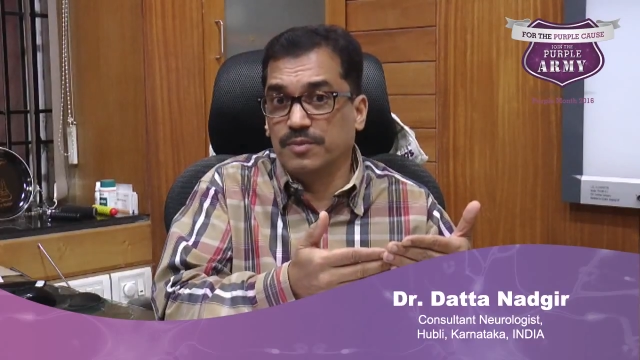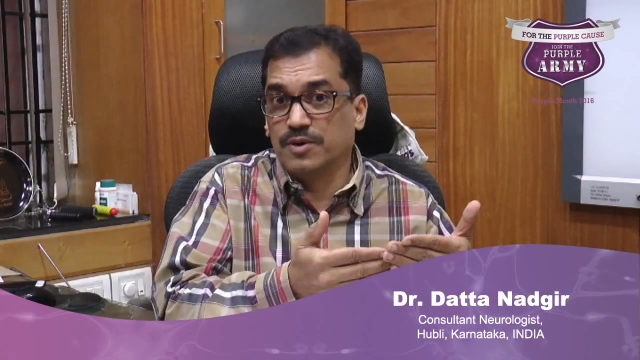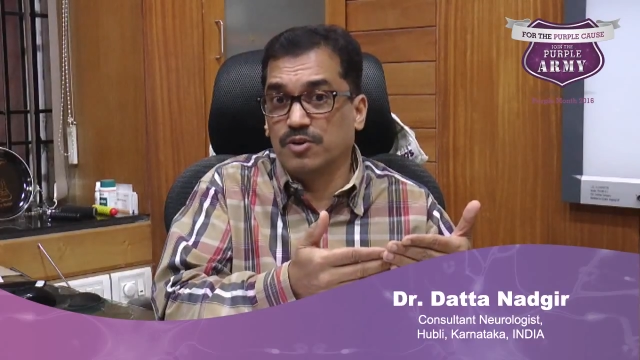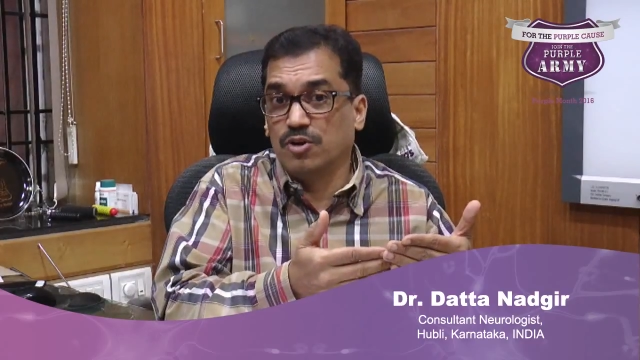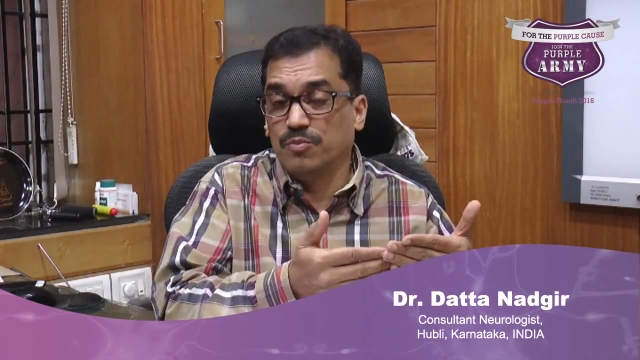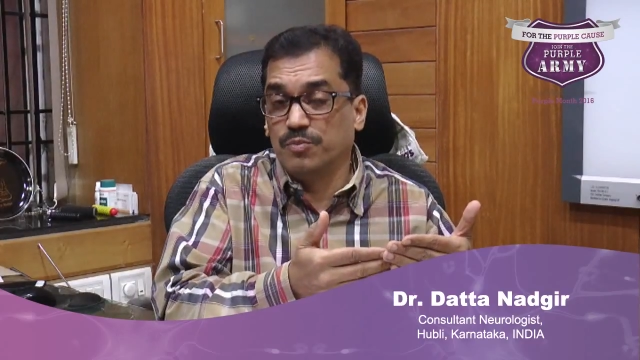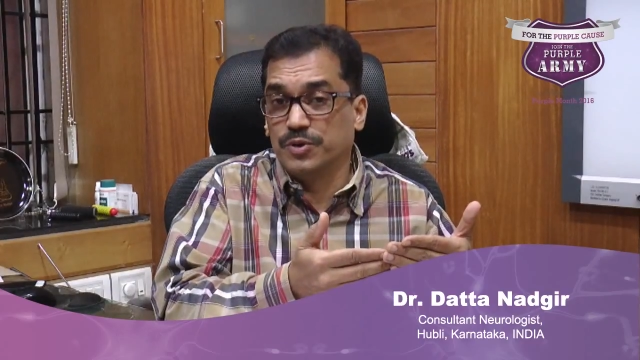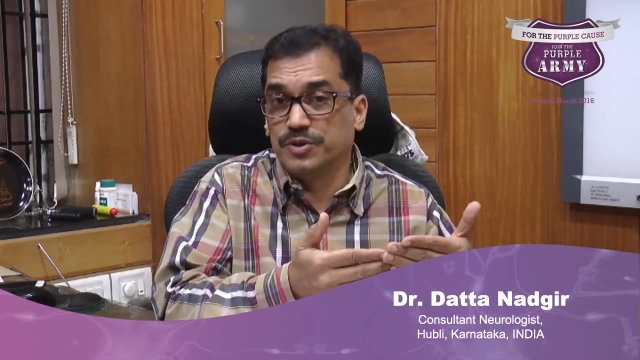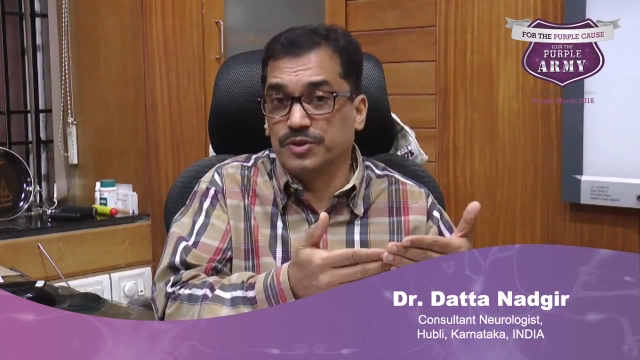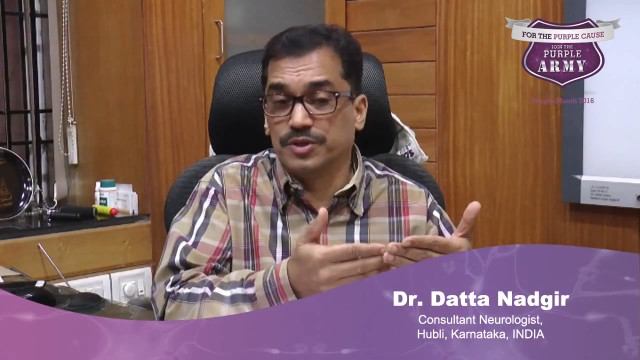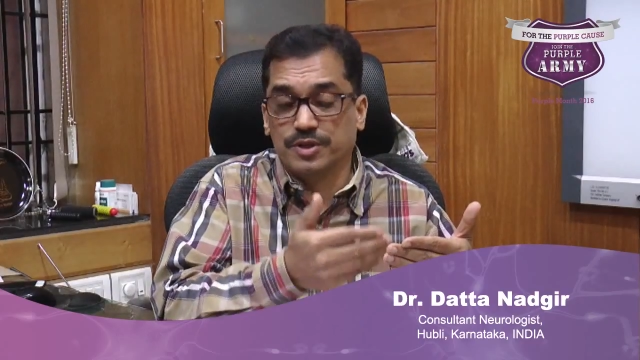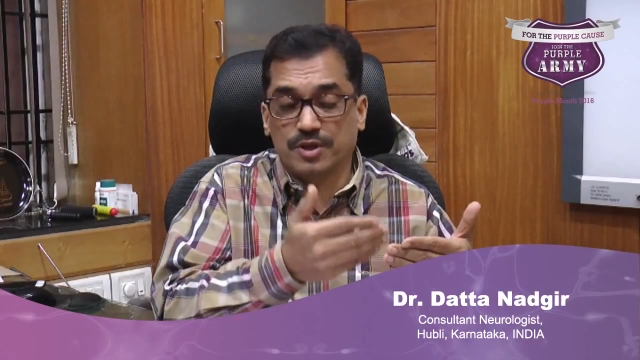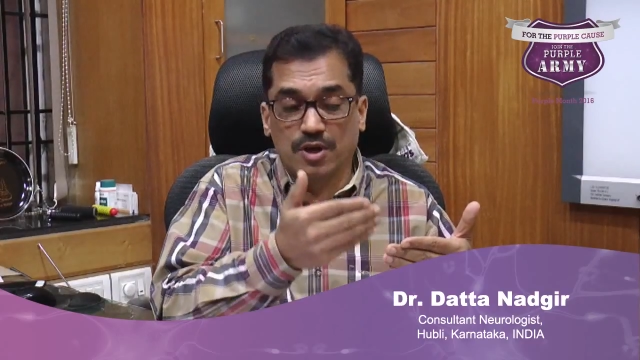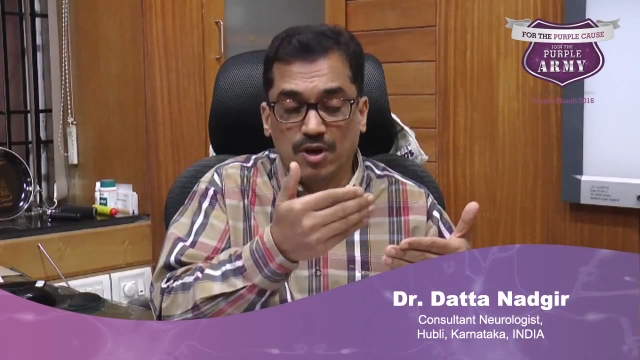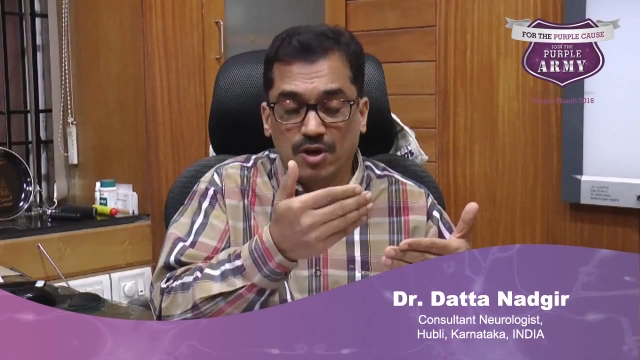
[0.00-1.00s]

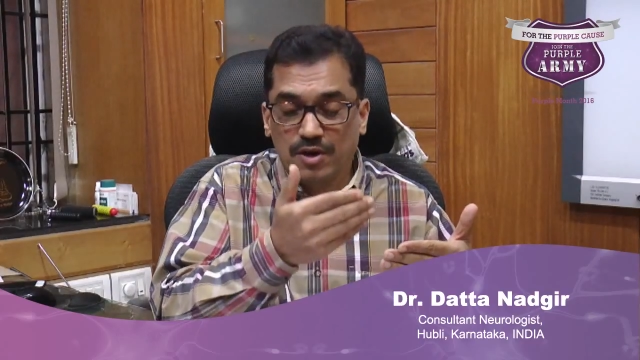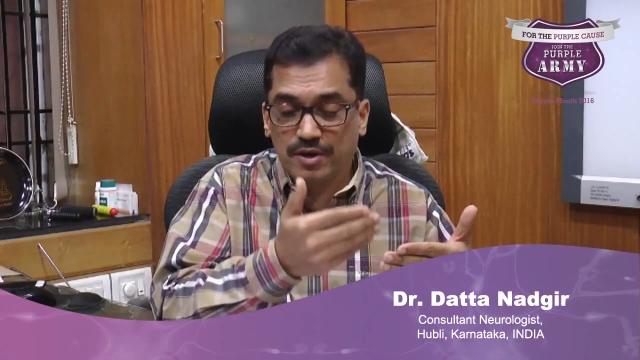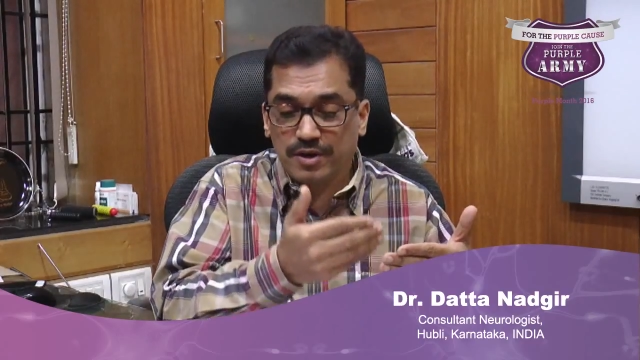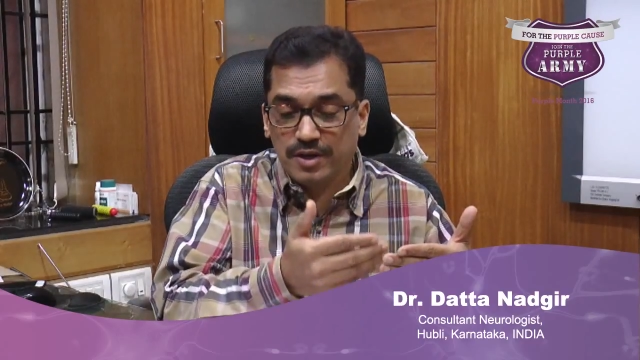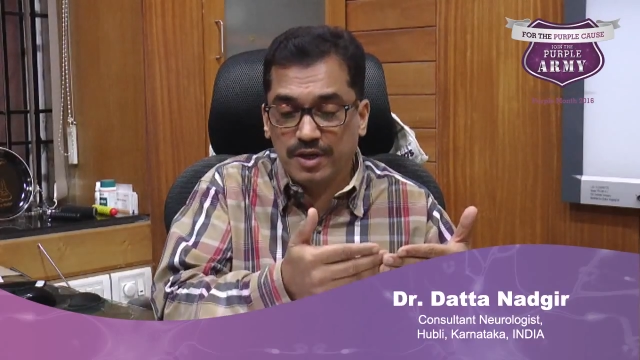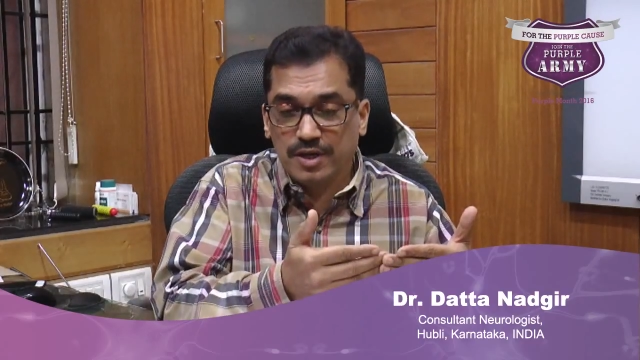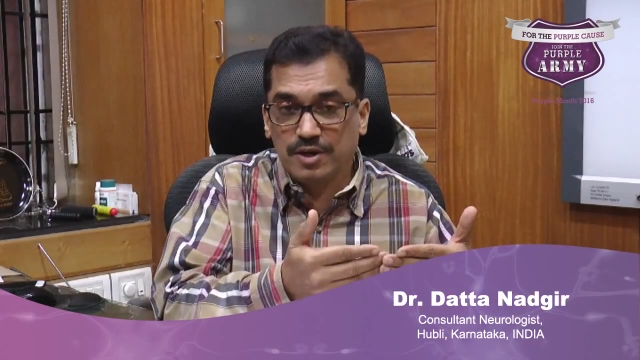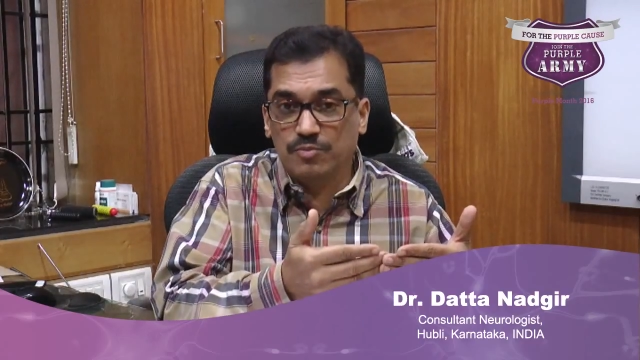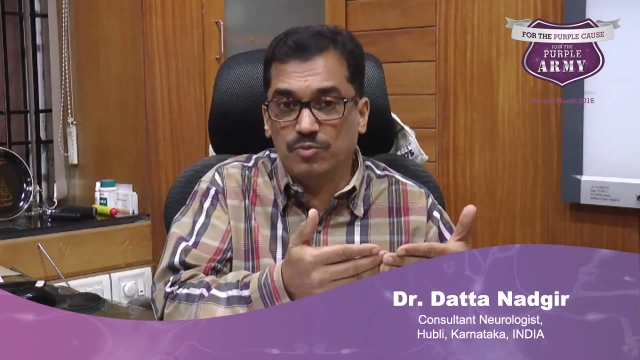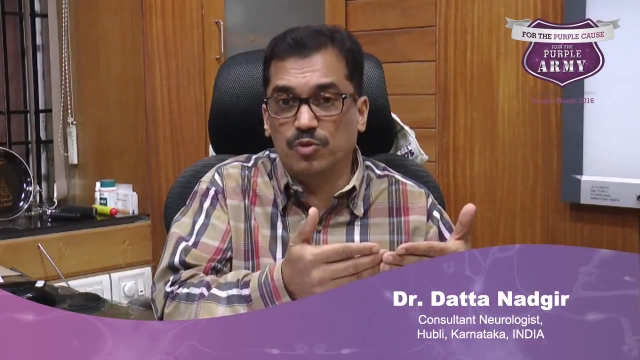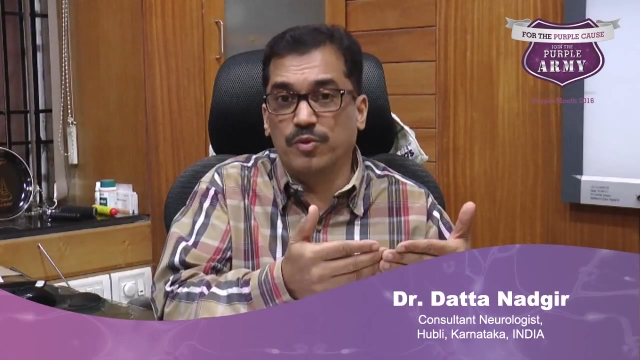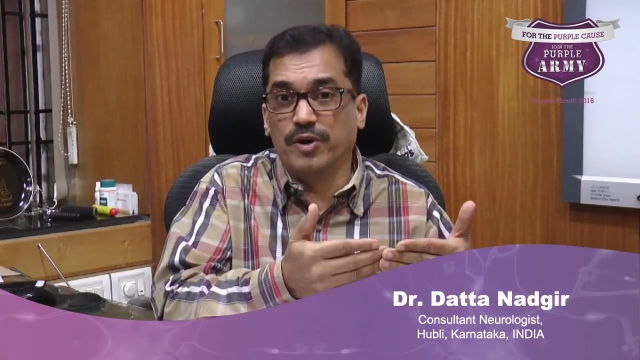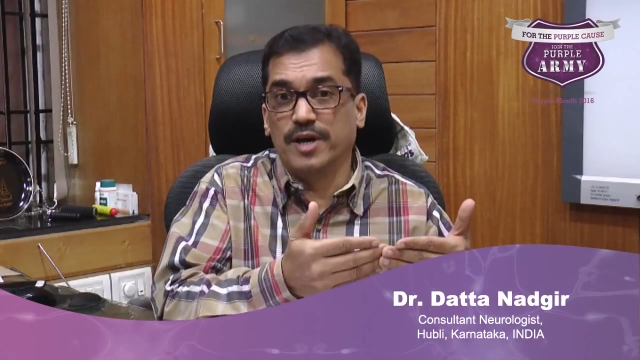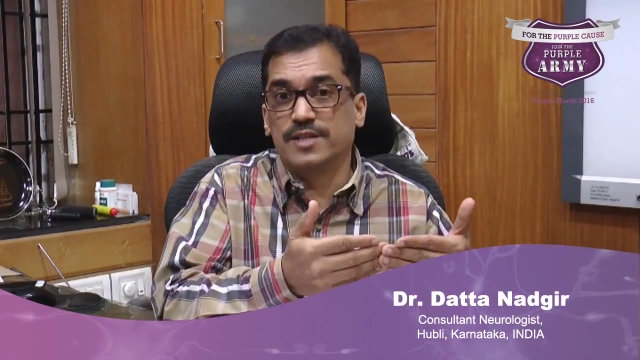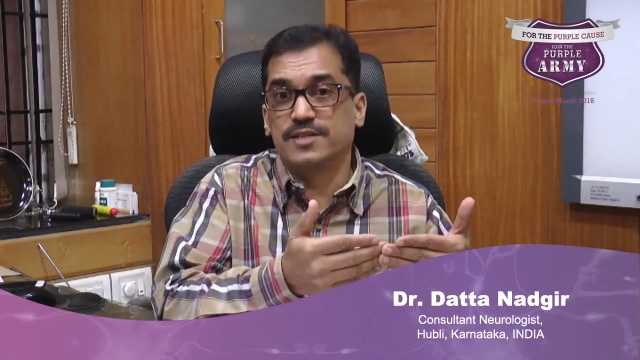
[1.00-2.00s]
computer or
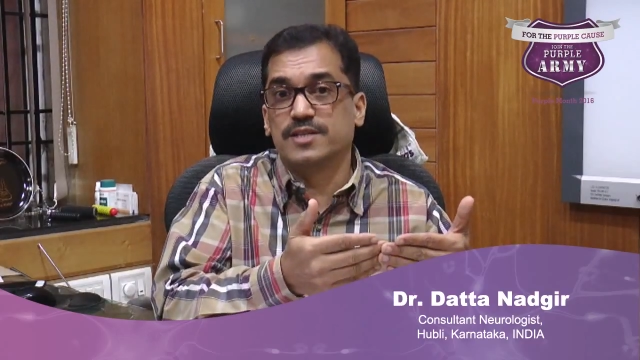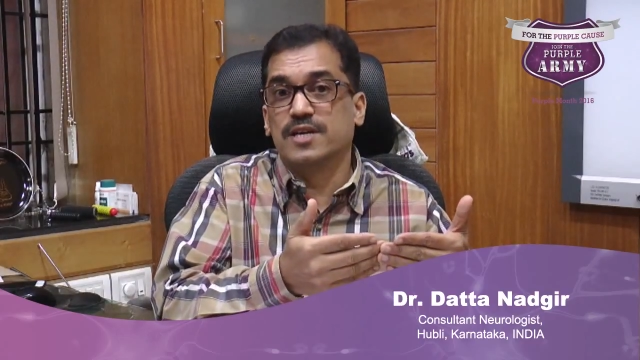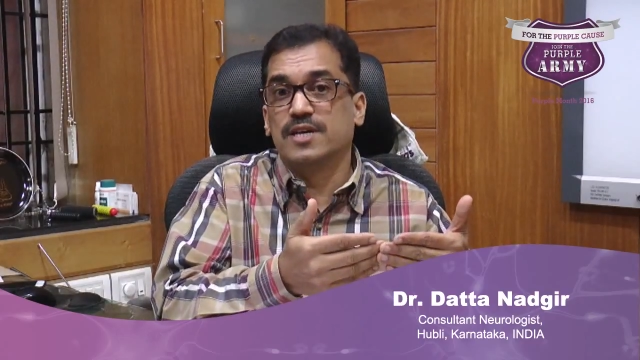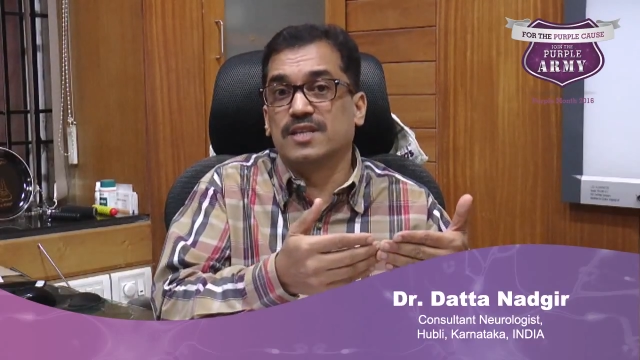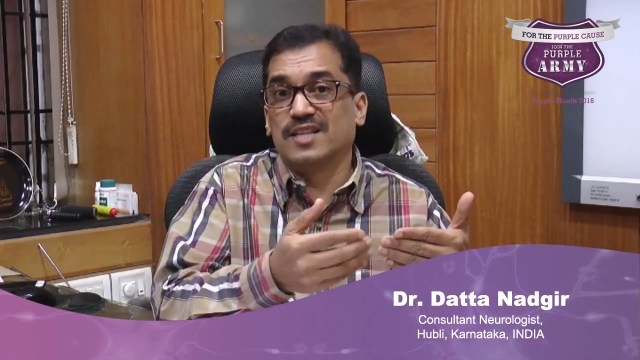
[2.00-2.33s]
mobiles.